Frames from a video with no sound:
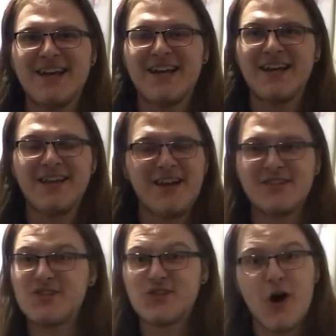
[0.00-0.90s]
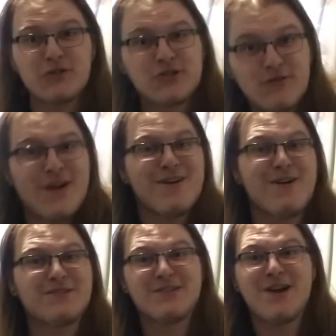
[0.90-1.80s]
Look at Solstice of
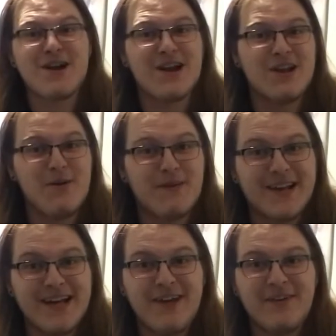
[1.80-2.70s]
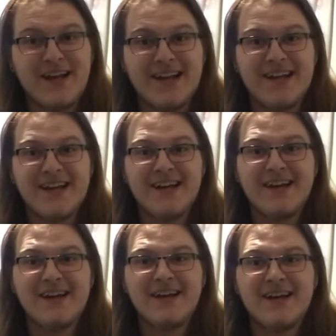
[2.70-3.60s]
Heroes is here. Can you believe it?
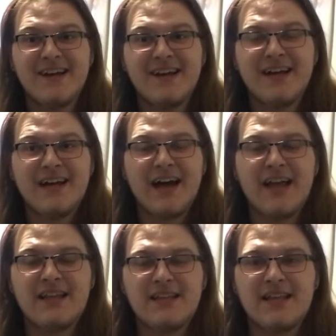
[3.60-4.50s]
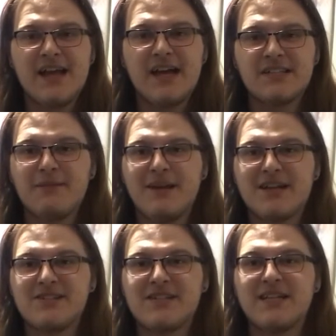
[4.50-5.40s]
And then it's going to be
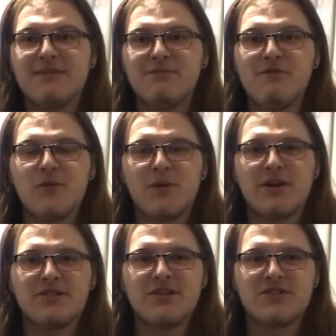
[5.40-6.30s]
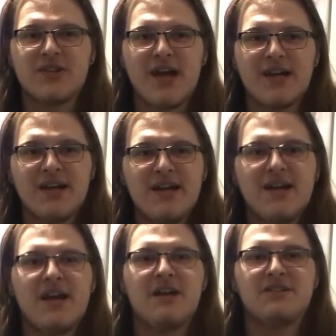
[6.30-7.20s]
like a scene in a movie where it's just like,
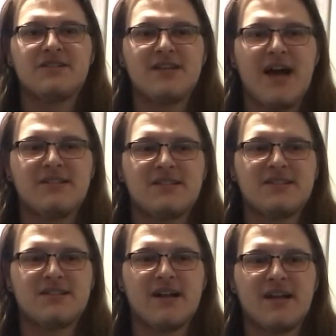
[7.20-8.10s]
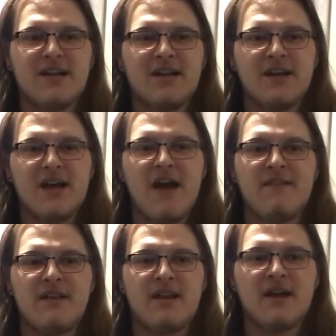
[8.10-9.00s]
it's just nice and sunny. And
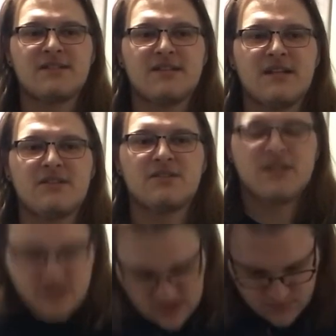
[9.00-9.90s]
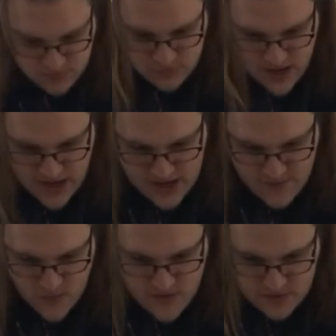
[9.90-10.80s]
then the next scene, it's just like this rain
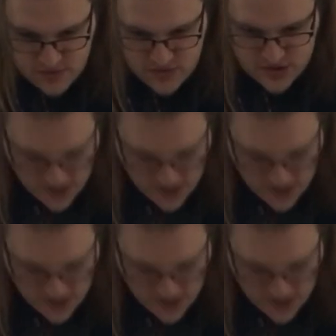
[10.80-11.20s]
everywhere. Dude just got